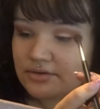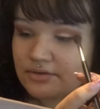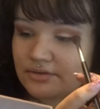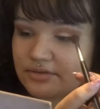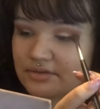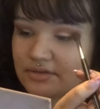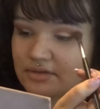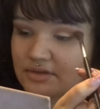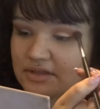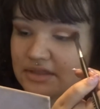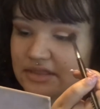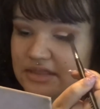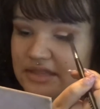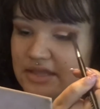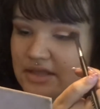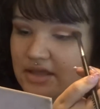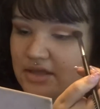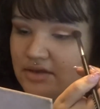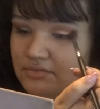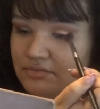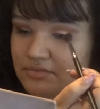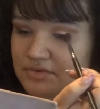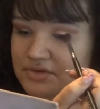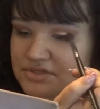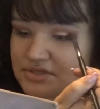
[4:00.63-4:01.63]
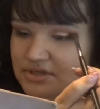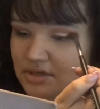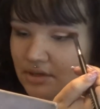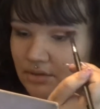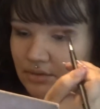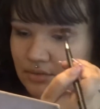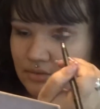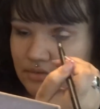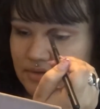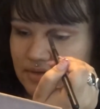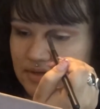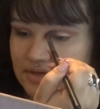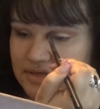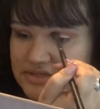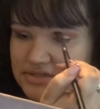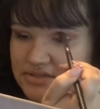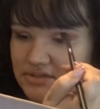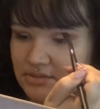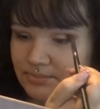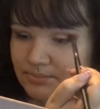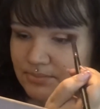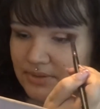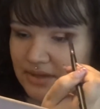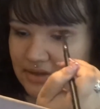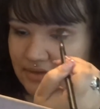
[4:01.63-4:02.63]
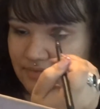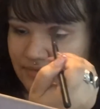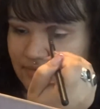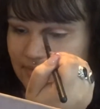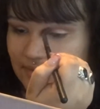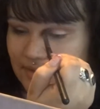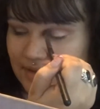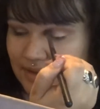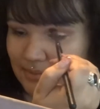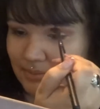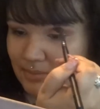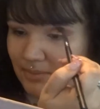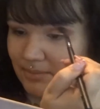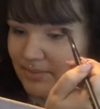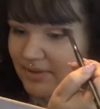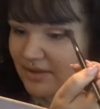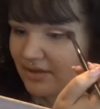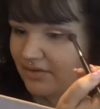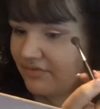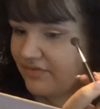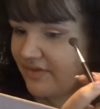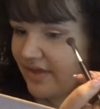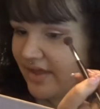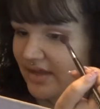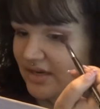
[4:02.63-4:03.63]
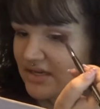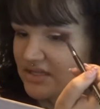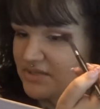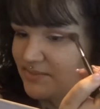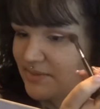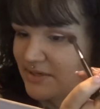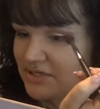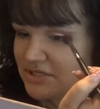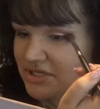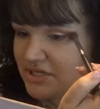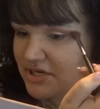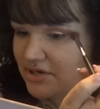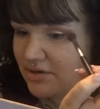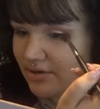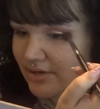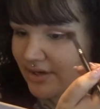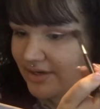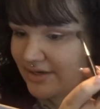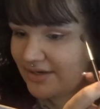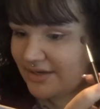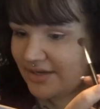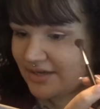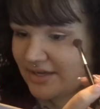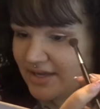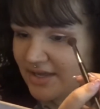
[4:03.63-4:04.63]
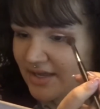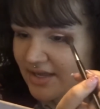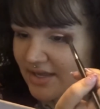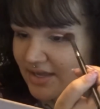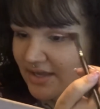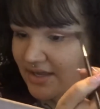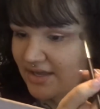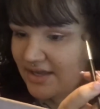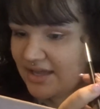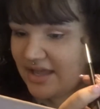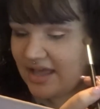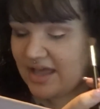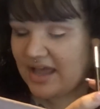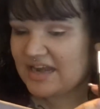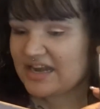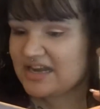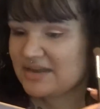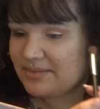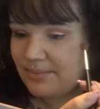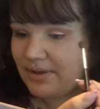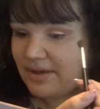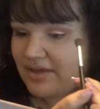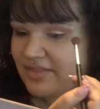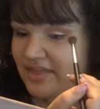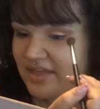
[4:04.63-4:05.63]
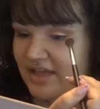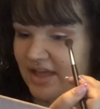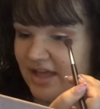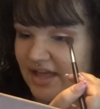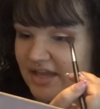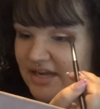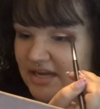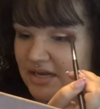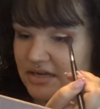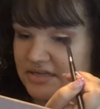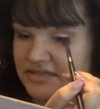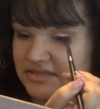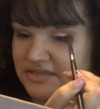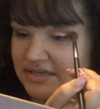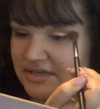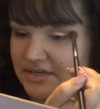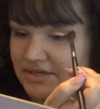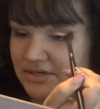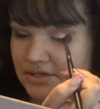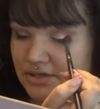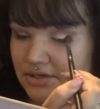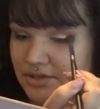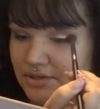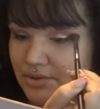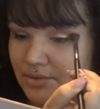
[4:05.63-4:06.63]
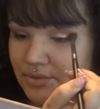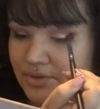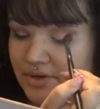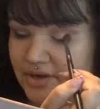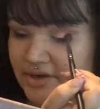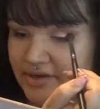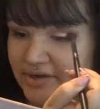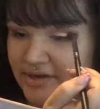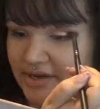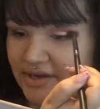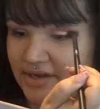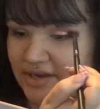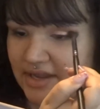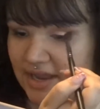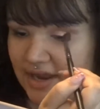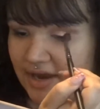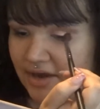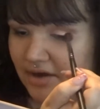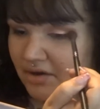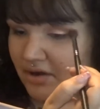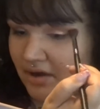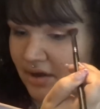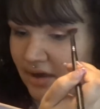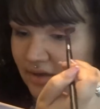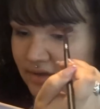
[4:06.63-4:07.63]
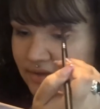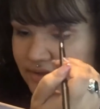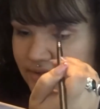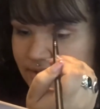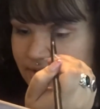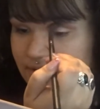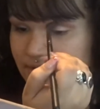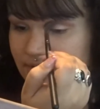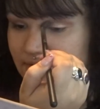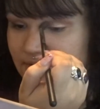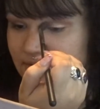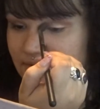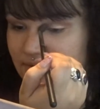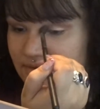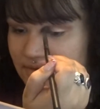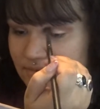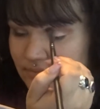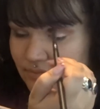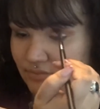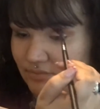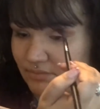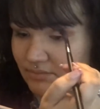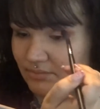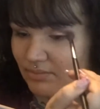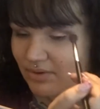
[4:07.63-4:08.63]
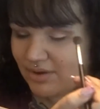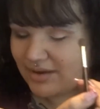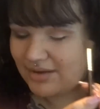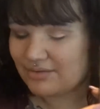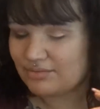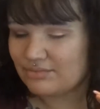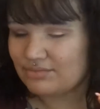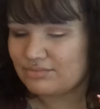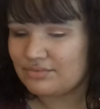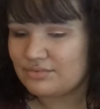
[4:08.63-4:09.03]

Like, the end result is I'm a big fan. Especially on I think any skin tone and any hair color. Well,